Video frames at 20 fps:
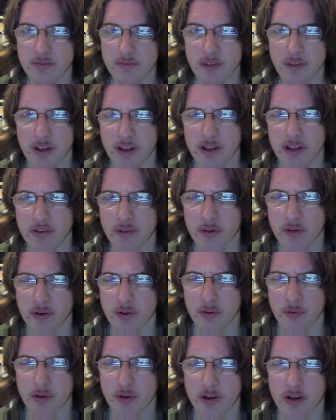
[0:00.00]
That's sort
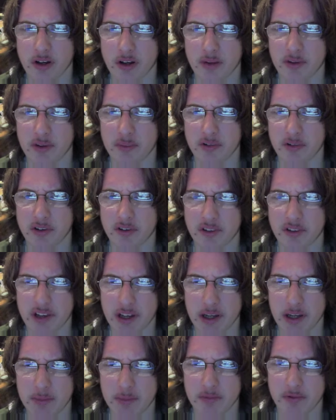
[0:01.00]
of where comic books
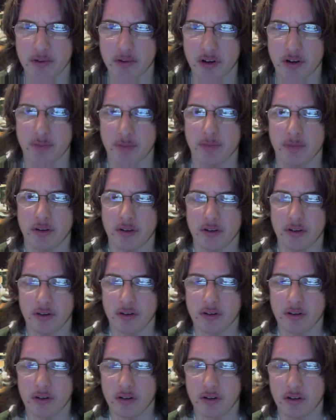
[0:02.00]
came from.
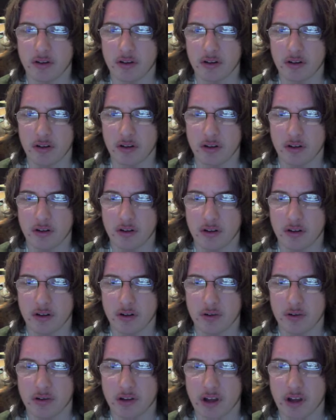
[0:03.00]

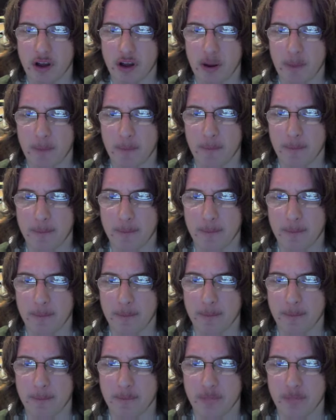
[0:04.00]
Okay,
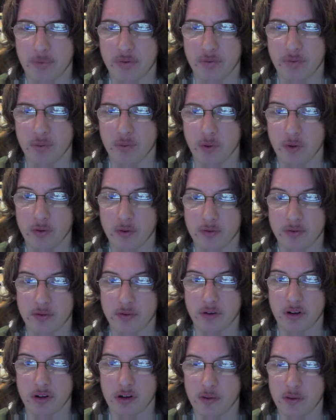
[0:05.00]
before
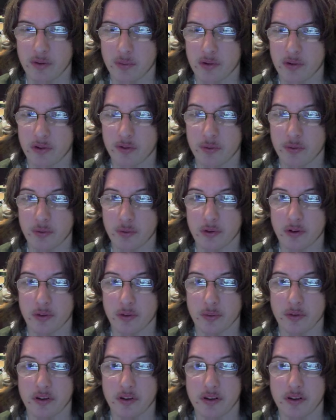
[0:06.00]
comic books were
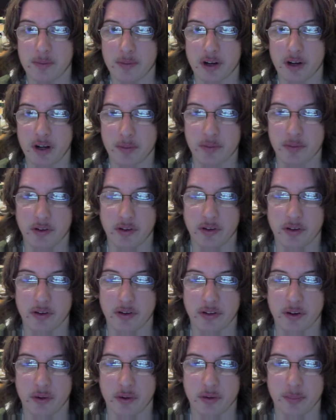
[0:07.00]
really popular,
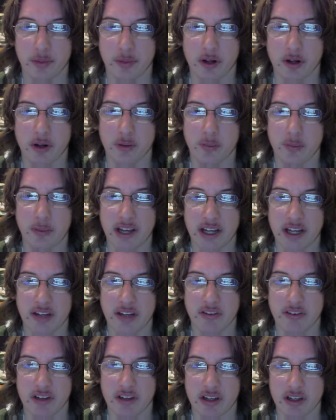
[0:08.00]
there were pulp
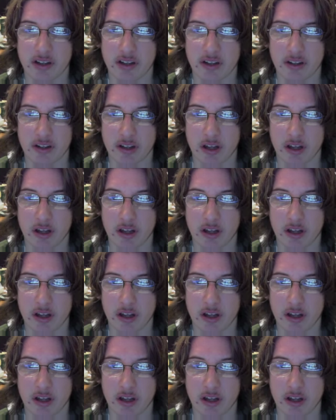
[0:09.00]
magazines